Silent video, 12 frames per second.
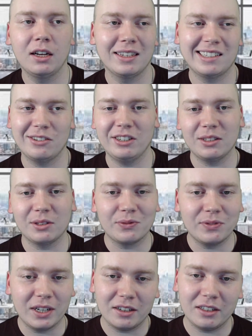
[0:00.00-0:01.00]
so it is
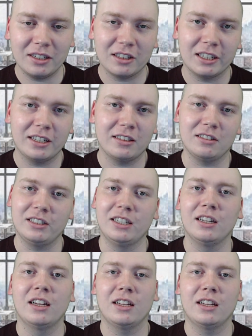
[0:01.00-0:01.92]
very likely